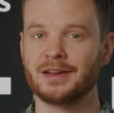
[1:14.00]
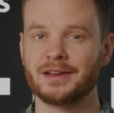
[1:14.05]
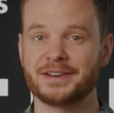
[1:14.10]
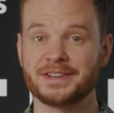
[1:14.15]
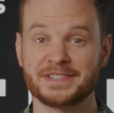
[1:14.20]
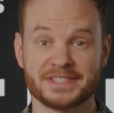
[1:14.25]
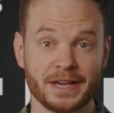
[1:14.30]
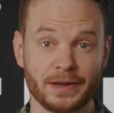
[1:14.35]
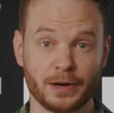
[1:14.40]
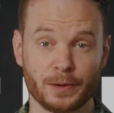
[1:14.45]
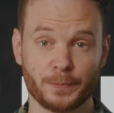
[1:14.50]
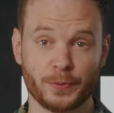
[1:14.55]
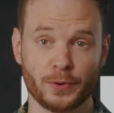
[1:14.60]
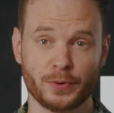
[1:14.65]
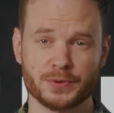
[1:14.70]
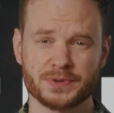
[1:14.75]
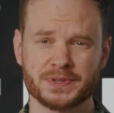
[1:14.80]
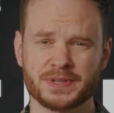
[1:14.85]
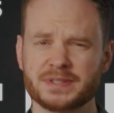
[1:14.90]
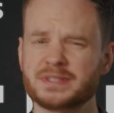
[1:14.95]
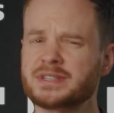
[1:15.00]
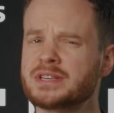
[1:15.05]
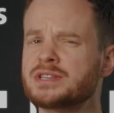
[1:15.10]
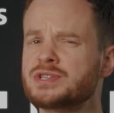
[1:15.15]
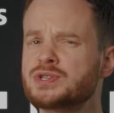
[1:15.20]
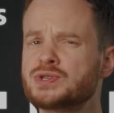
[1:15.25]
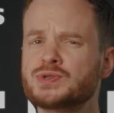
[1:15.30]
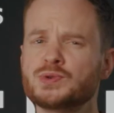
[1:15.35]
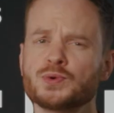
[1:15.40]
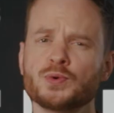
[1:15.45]
The setup process
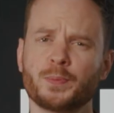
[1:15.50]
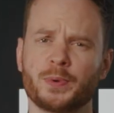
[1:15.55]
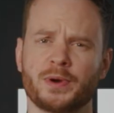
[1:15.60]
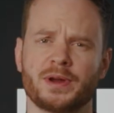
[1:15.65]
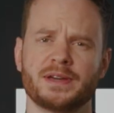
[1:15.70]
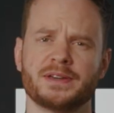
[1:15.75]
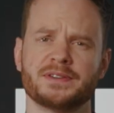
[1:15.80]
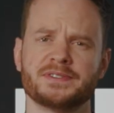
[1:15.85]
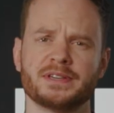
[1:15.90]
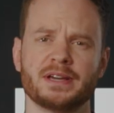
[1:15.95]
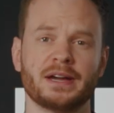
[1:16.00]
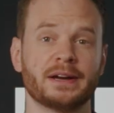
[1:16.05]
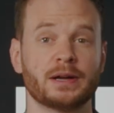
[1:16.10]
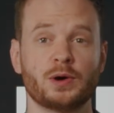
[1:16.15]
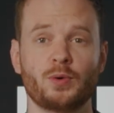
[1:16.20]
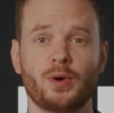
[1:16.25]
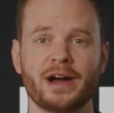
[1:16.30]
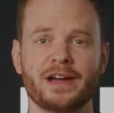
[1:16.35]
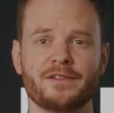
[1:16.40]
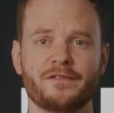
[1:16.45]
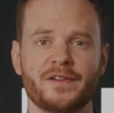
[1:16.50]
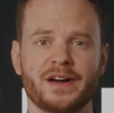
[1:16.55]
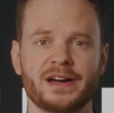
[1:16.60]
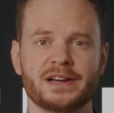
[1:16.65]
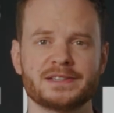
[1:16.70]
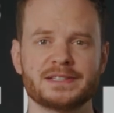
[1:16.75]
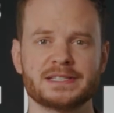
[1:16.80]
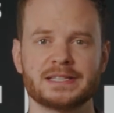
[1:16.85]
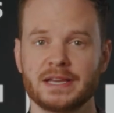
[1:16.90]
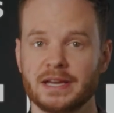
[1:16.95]
is super easy and quite
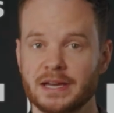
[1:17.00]
fast.